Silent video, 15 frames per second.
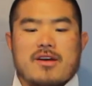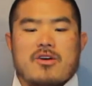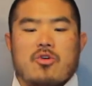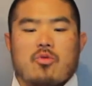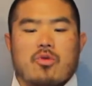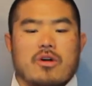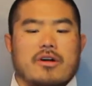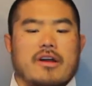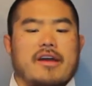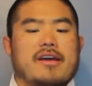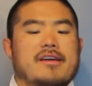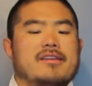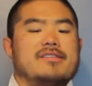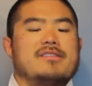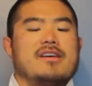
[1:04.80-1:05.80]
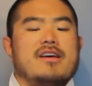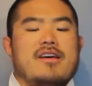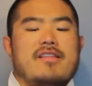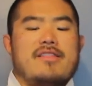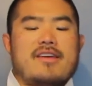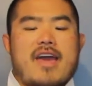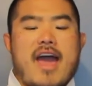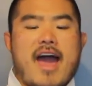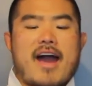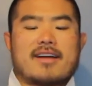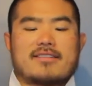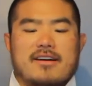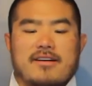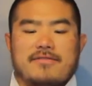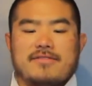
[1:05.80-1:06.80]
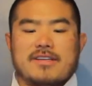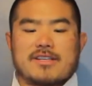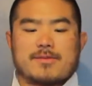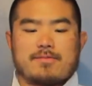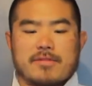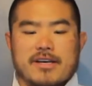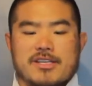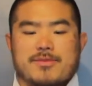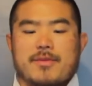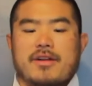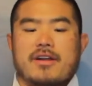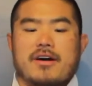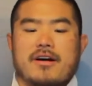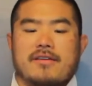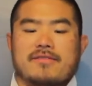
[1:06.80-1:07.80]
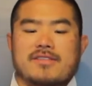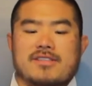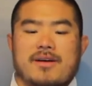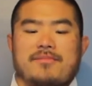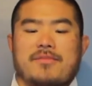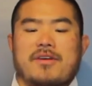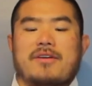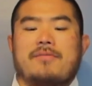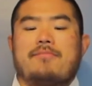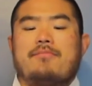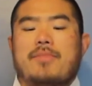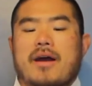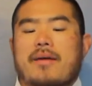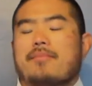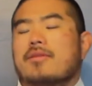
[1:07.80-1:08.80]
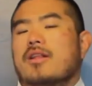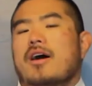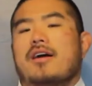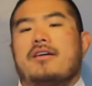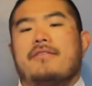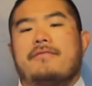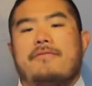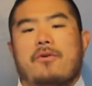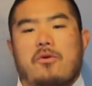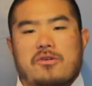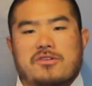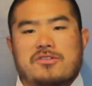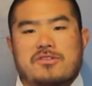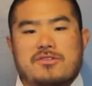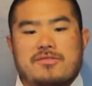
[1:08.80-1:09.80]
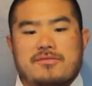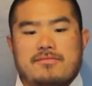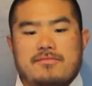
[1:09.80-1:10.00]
work is the act of displacement of something by applying force.